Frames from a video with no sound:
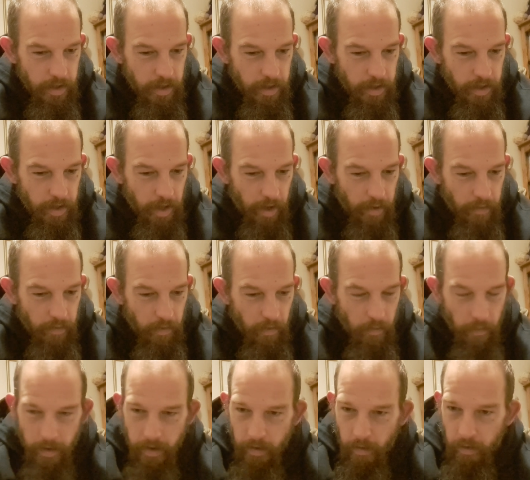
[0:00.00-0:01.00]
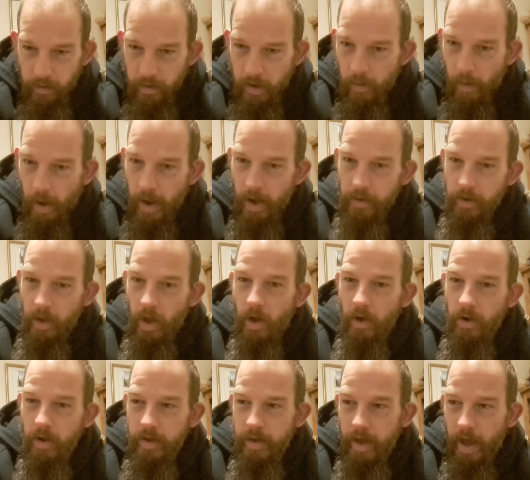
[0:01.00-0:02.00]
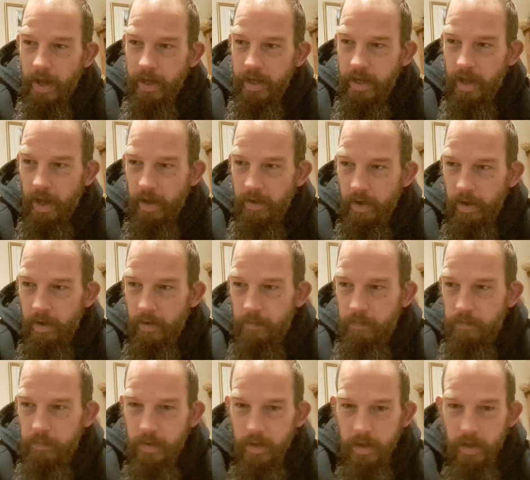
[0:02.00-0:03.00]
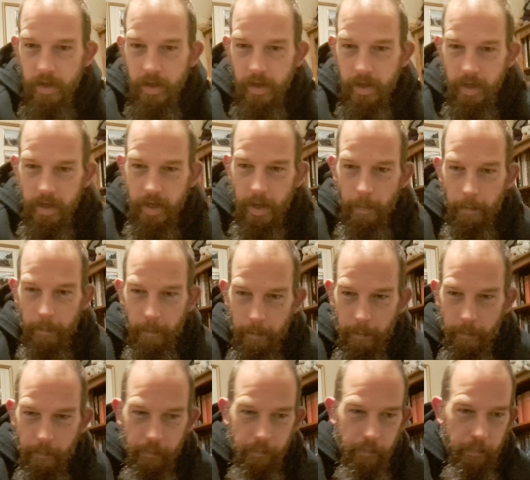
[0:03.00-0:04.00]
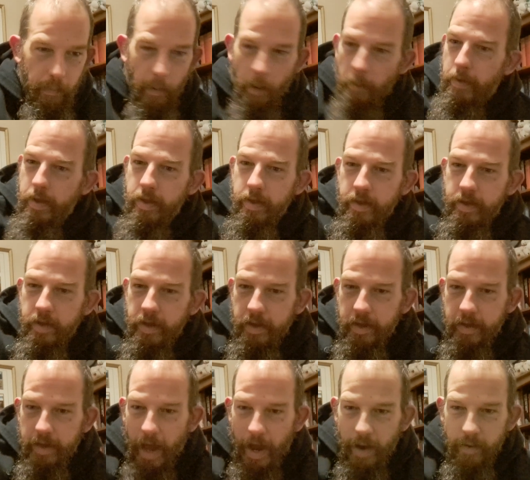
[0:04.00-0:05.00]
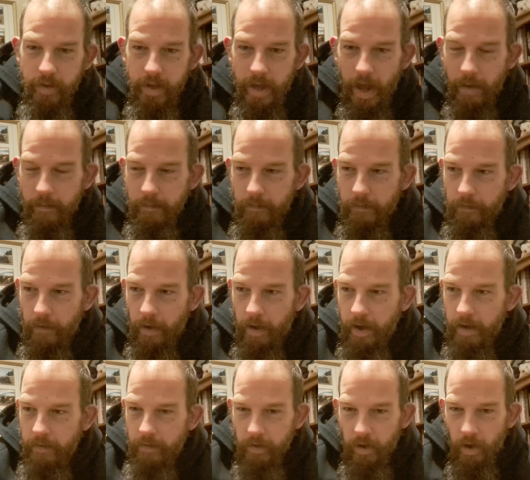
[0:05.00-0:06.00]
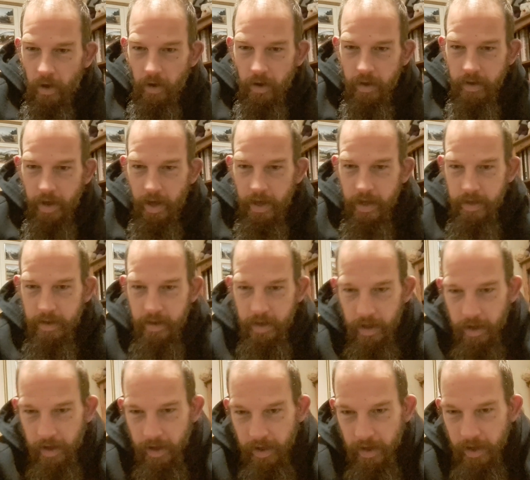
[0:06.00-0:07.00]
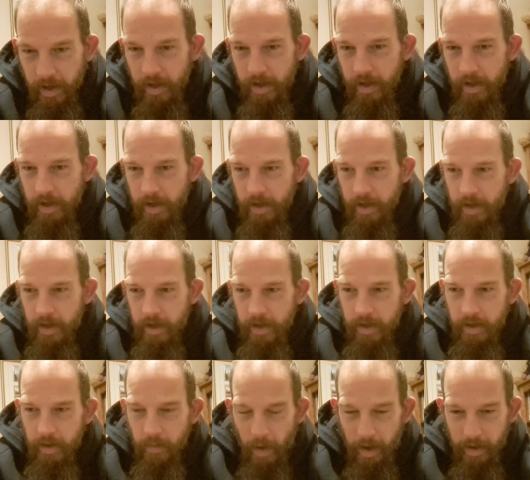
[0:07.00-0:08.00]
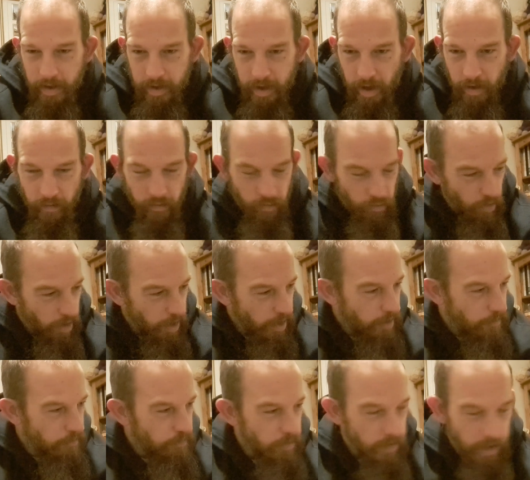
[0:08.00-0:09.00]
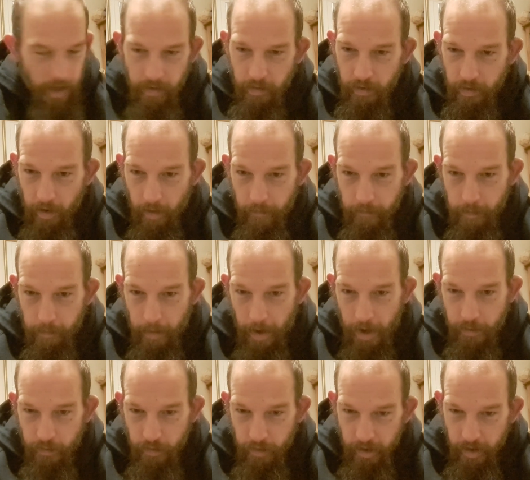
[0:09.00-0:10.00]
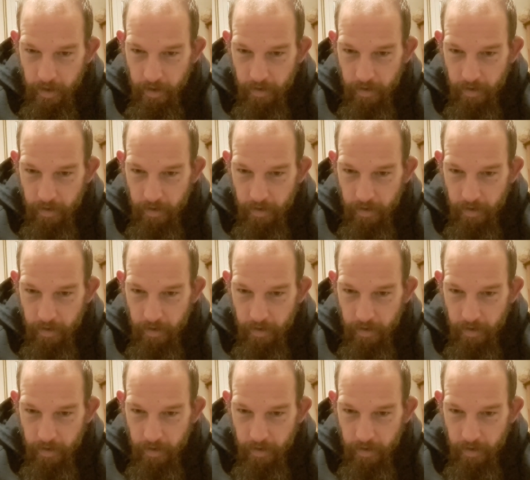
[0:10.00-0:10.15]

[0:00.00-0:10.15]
you know, when you're on your way on a holiday, you know, you you're bombing down the M5 on a holiday to the West Country and you stop for petrol and